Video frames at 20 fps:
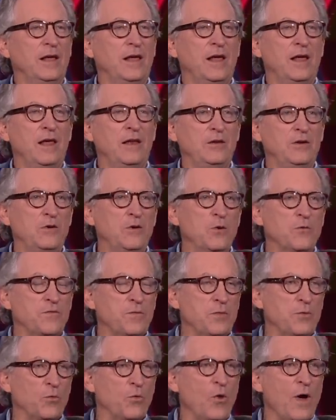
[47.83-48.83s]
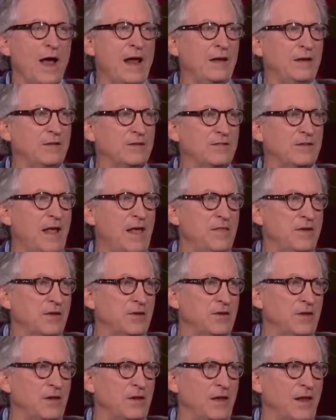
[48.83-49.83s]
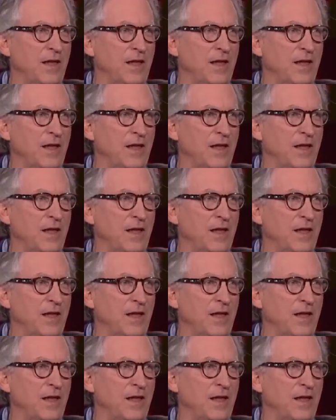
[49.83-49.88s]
and you do it from the right side of the